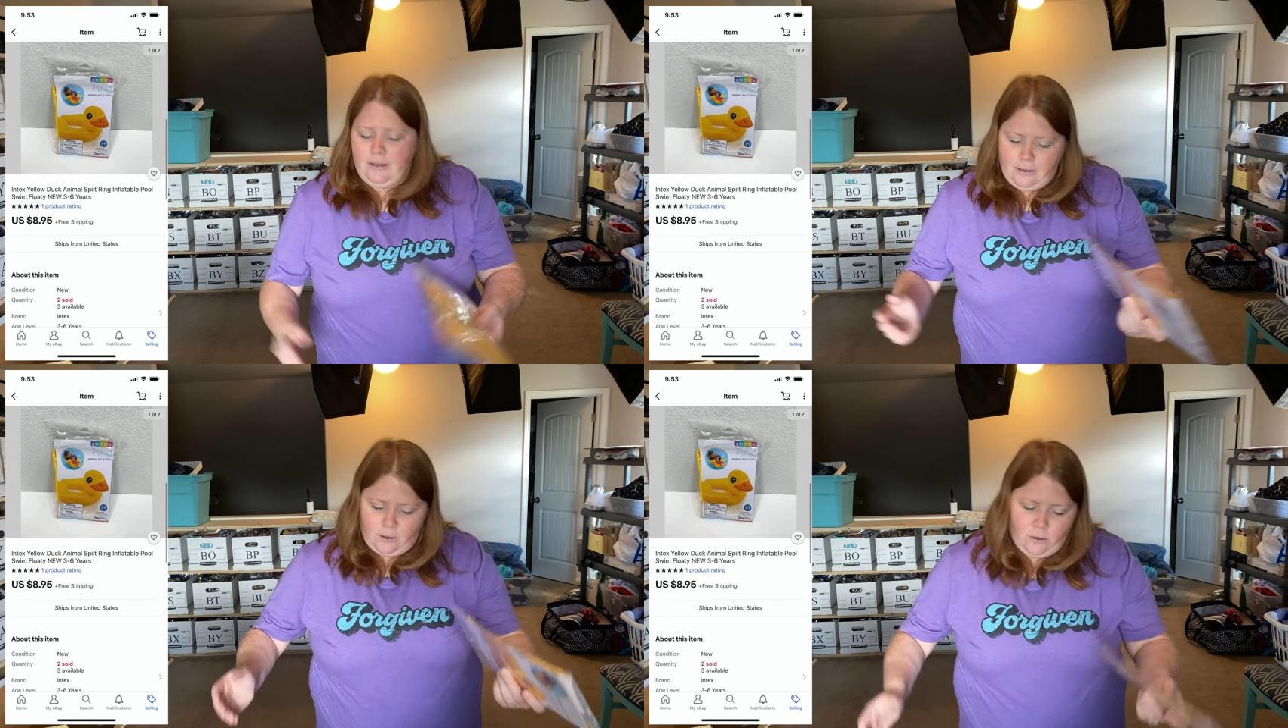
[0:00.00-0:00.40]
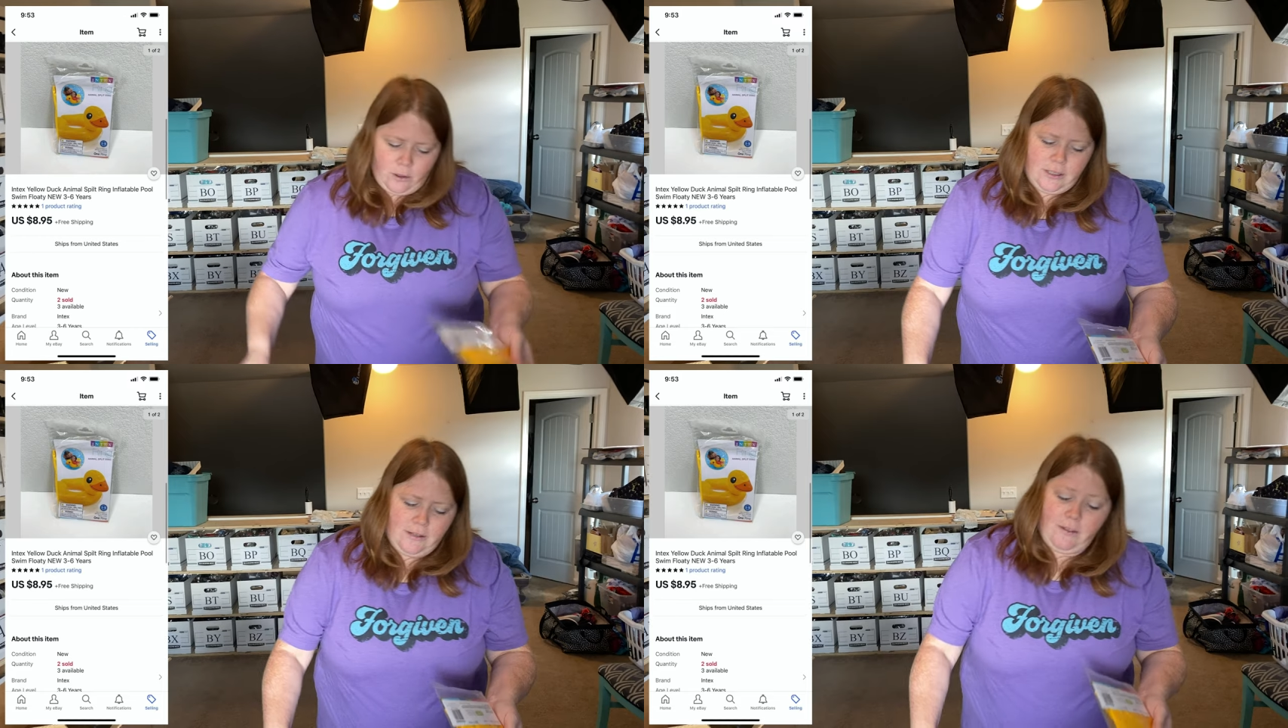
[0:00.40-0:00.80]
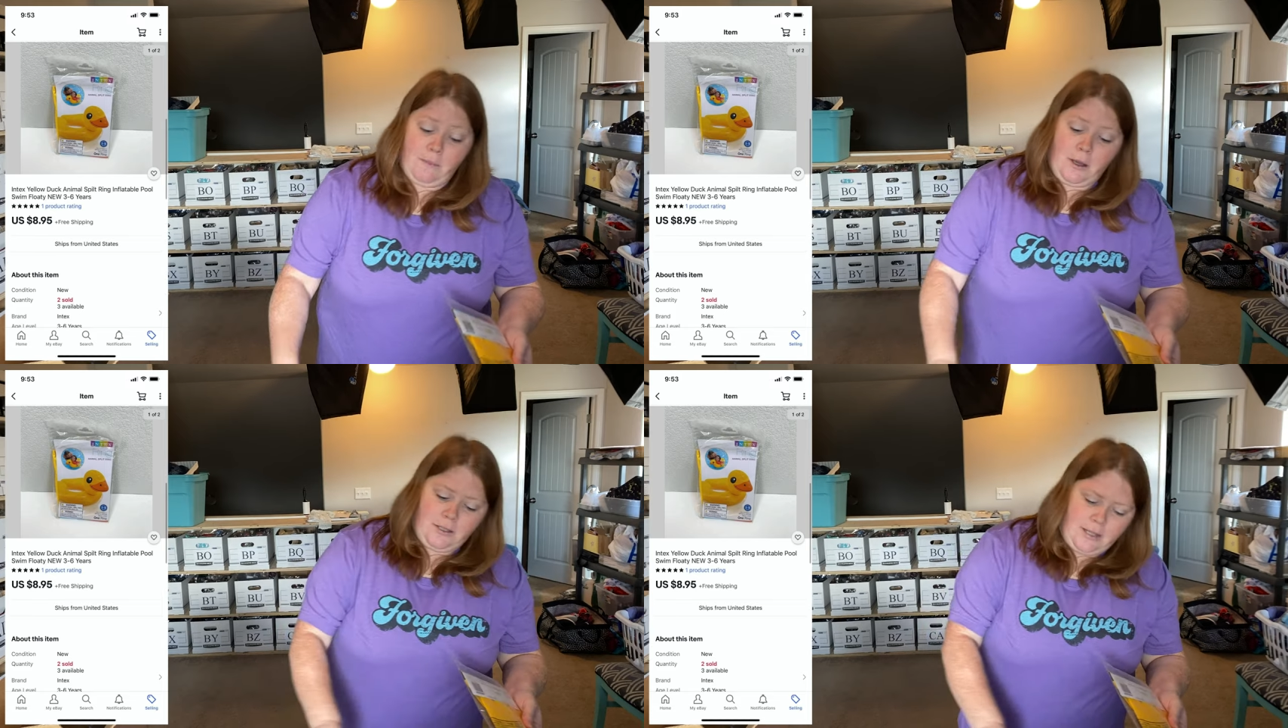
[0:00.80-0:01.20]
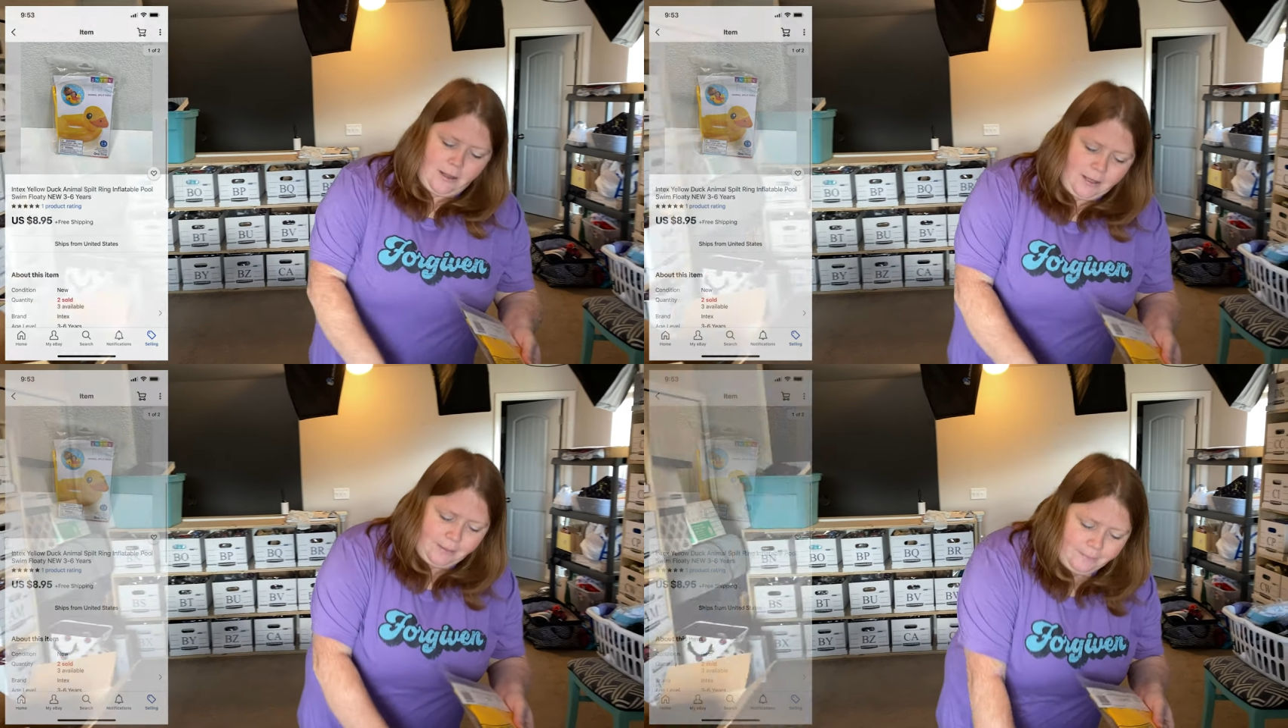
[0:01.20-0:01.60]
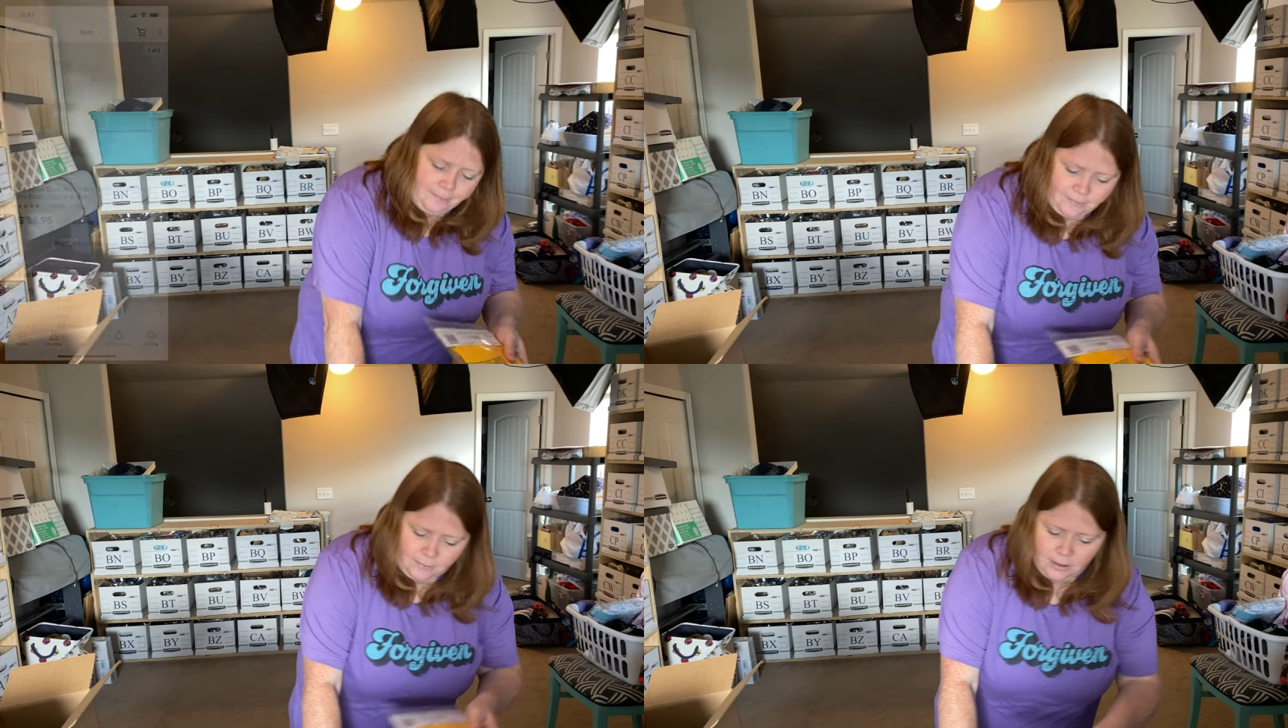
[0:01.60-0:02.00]
the course of them all selling.
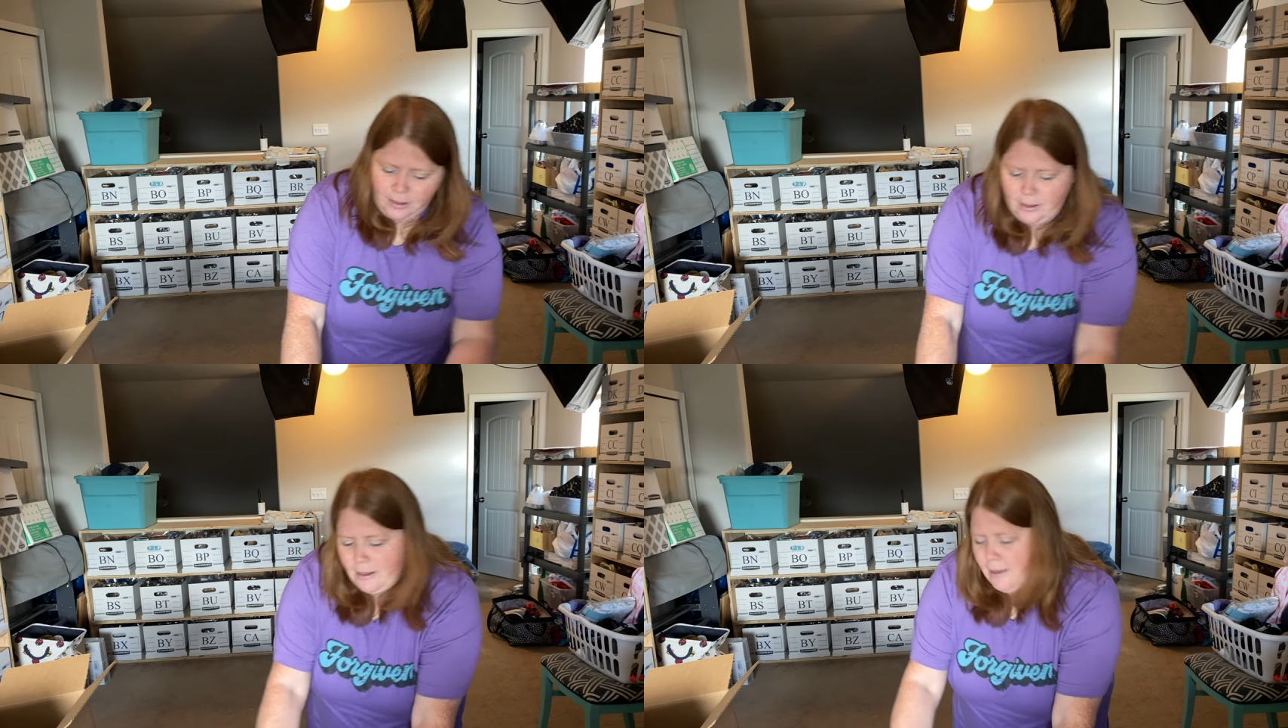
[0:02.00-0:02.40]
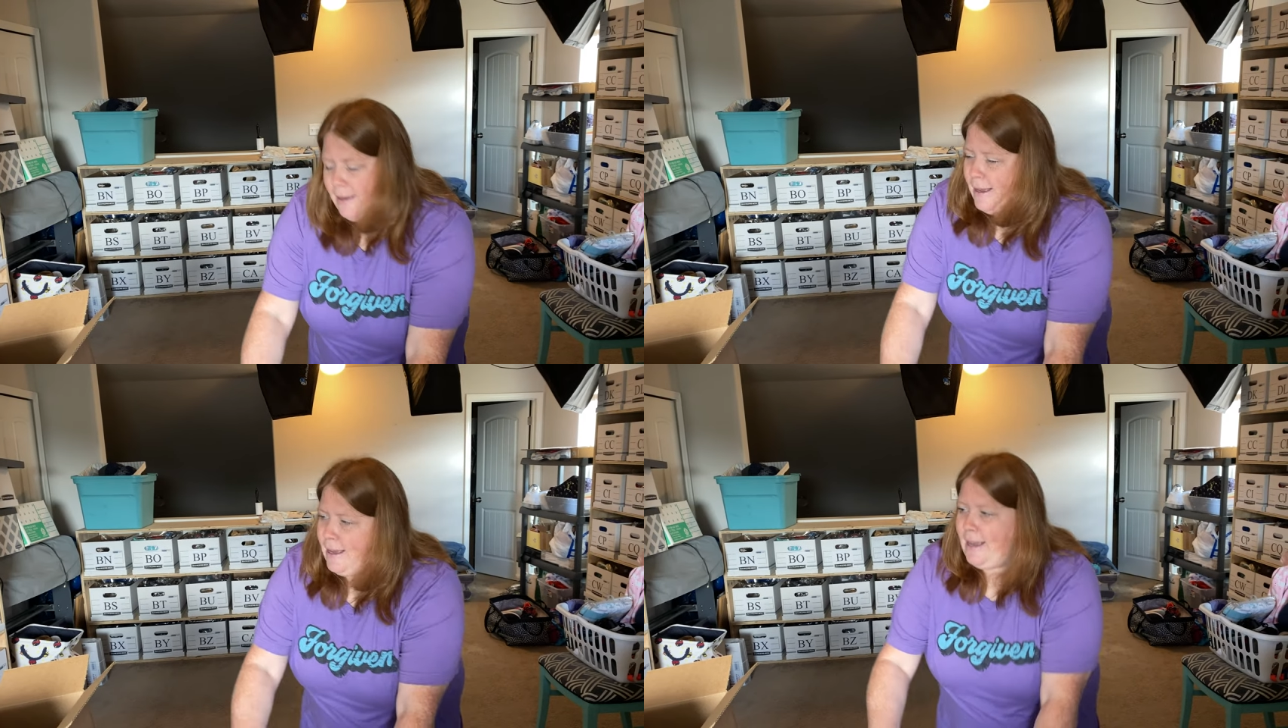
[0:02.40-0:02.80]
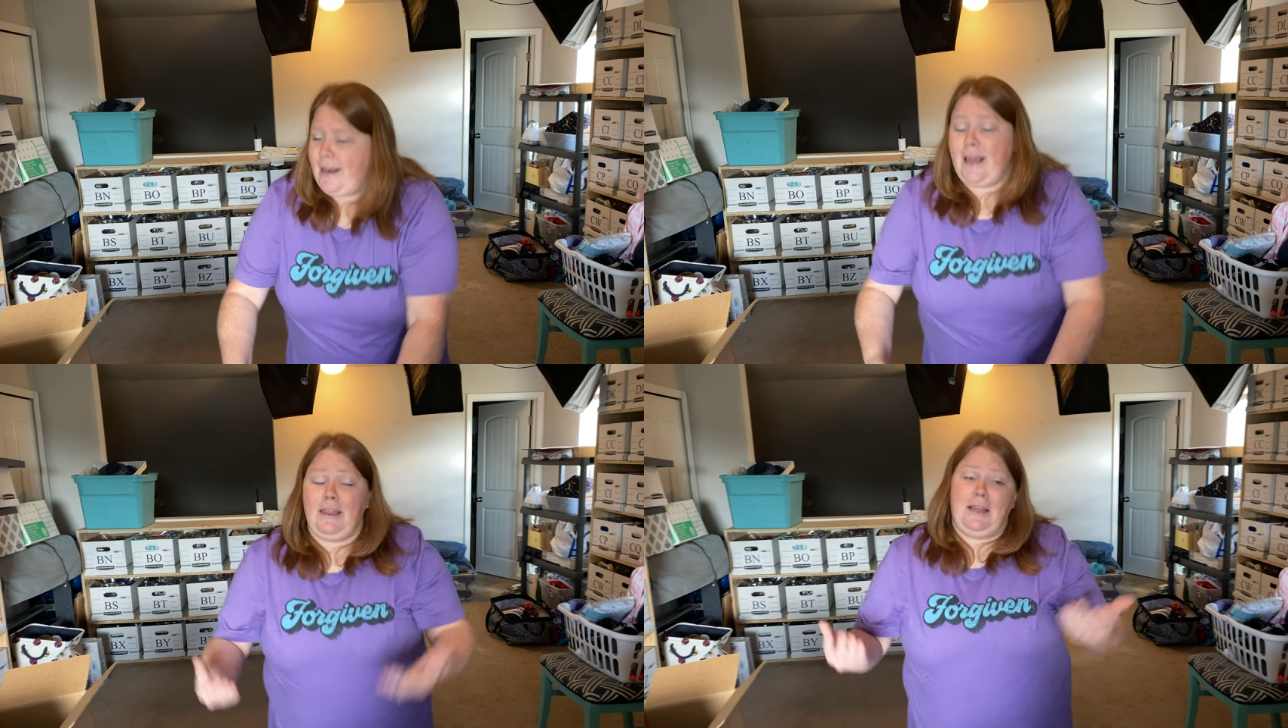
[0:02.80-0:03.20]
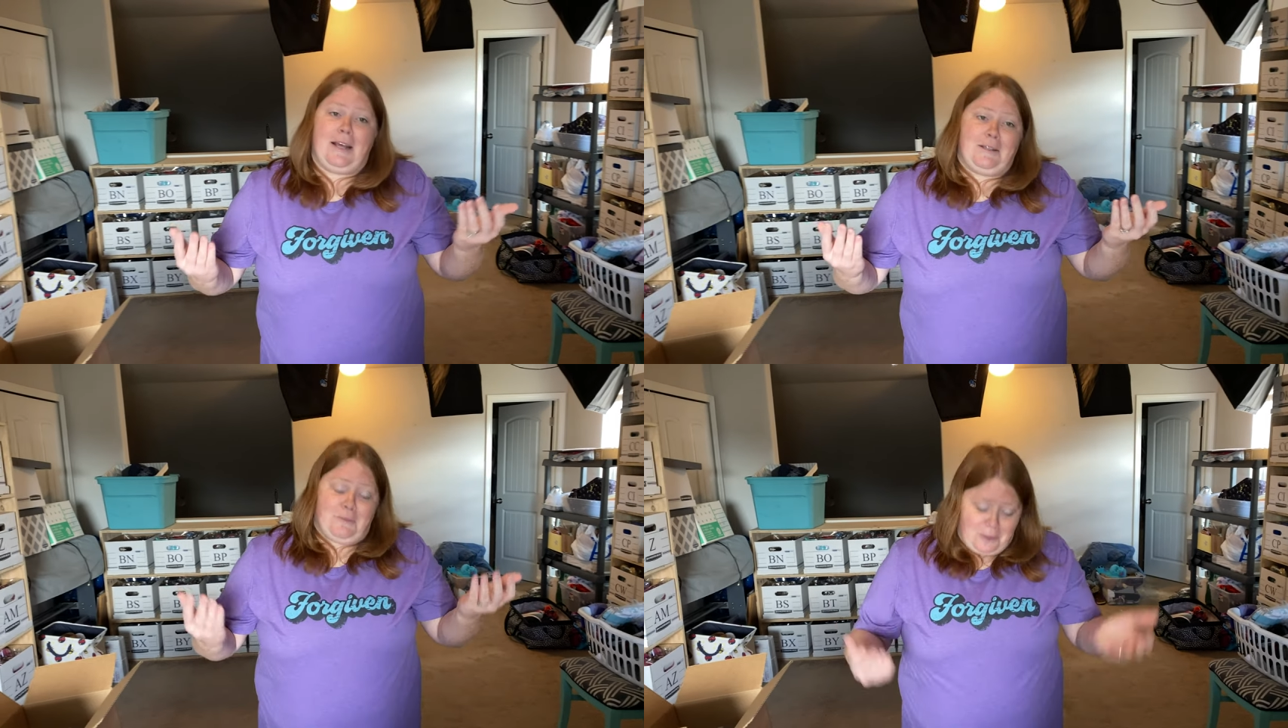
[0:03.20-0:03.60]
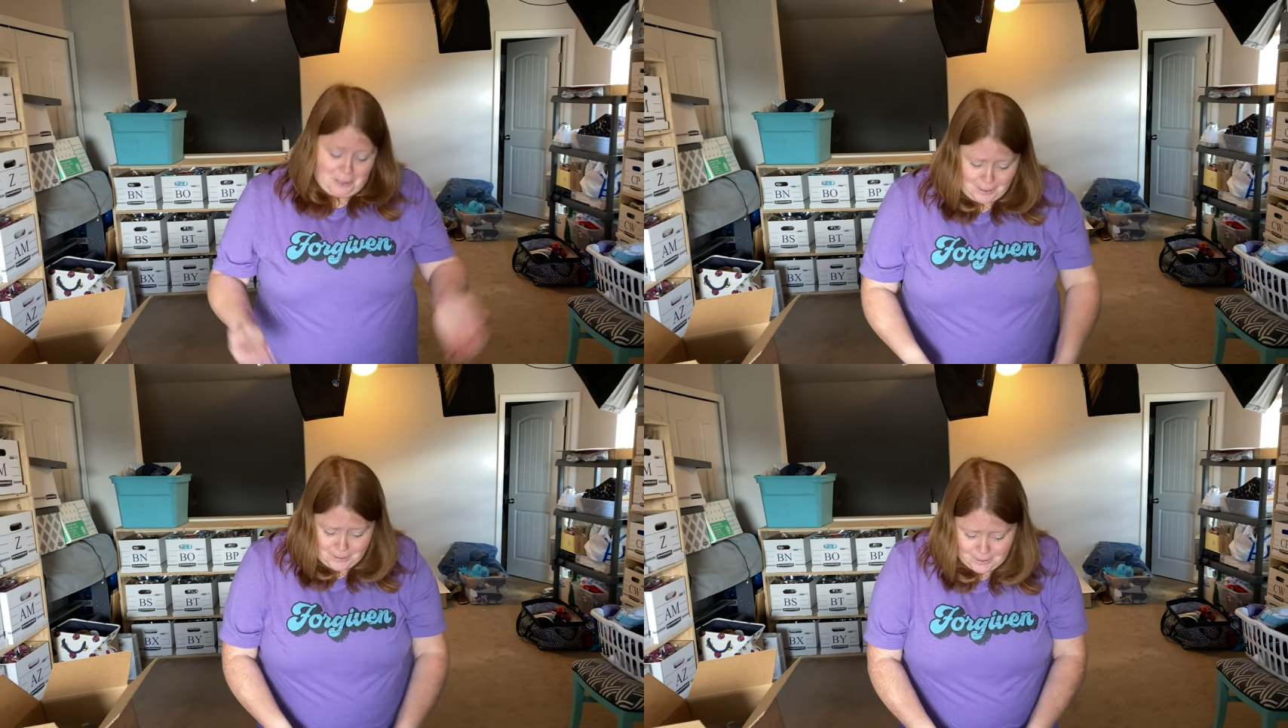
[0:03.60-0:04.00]
And I think that's worth
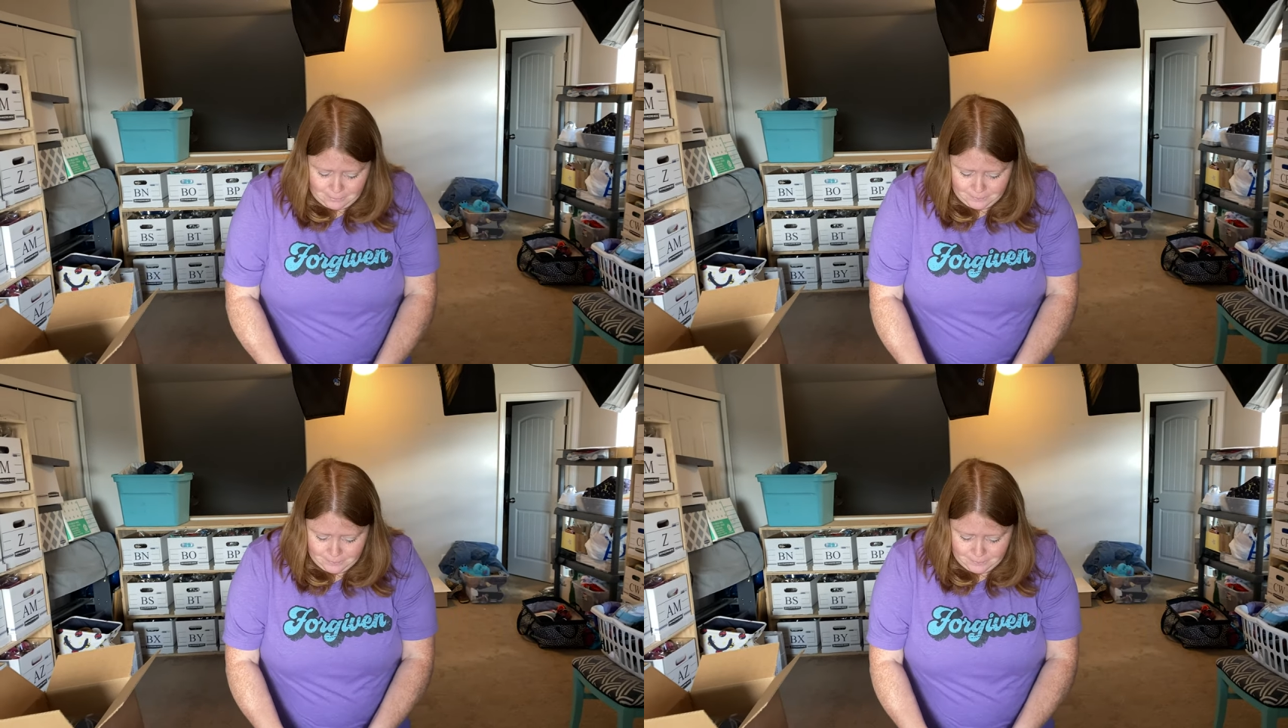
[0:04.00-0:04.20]
it, so.